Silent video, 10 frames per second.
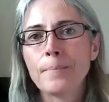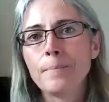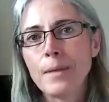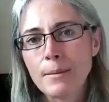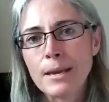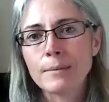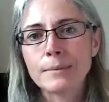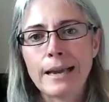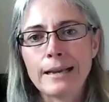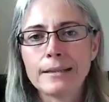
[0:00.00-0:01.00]
maybe up
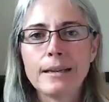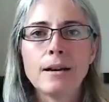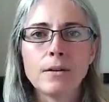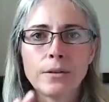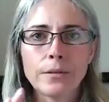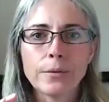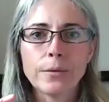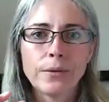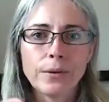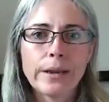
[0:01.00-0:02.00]
to 18. Although
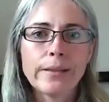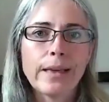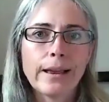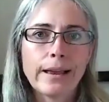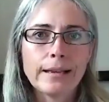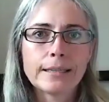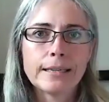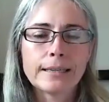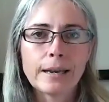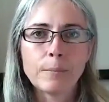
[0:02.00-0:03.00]
if you hit that
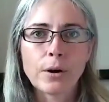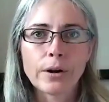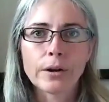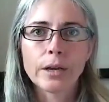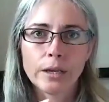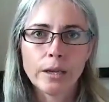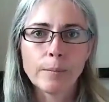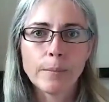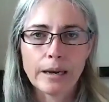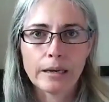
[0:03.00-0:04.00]
18-day mark, you
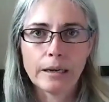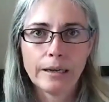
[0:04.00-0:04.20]
might